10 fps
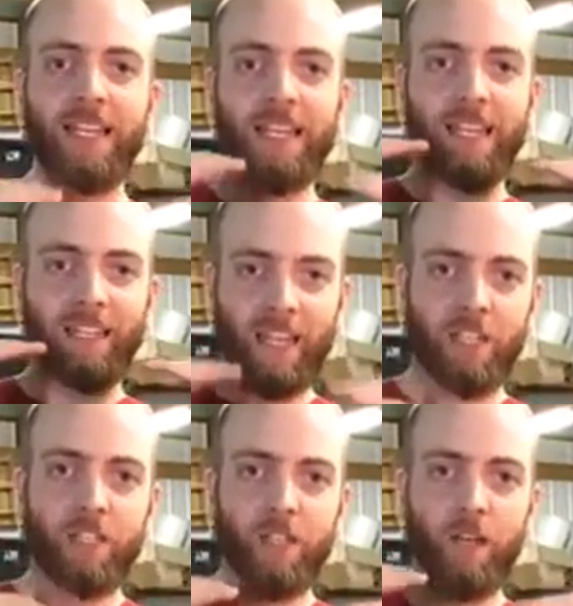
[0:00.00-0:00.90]
in
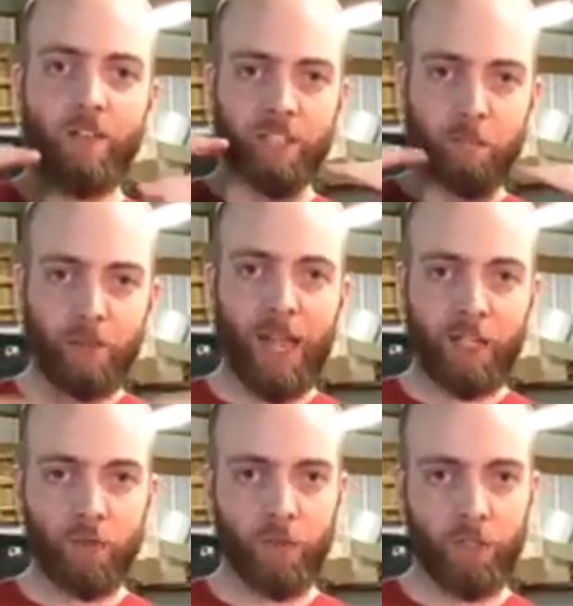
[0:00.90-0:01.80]
case of a supply
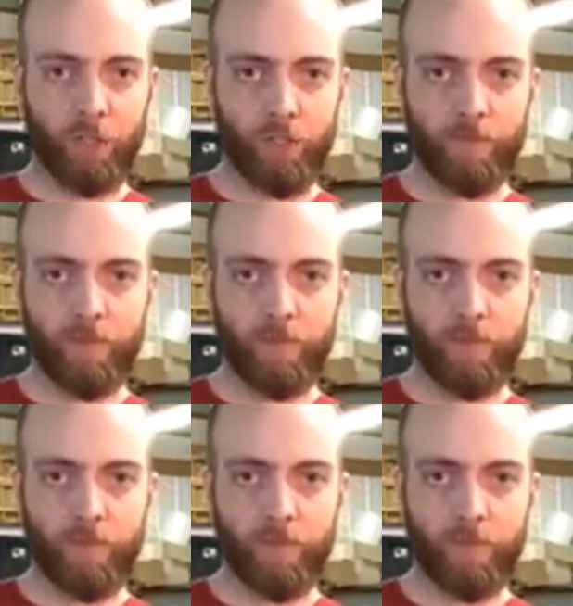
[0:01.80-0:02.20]
shortage.